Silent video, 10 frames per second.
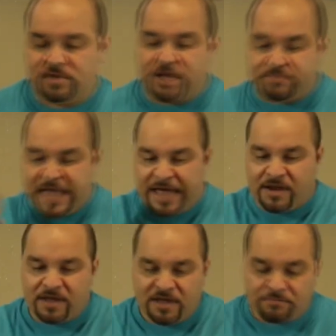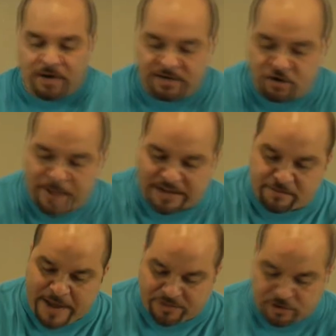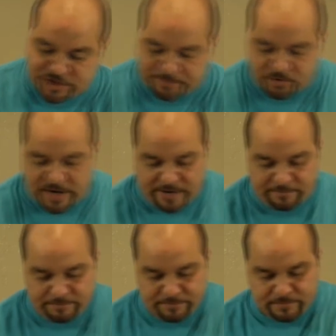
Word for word: Keep that in mind. Go back to Matthew chapter 8.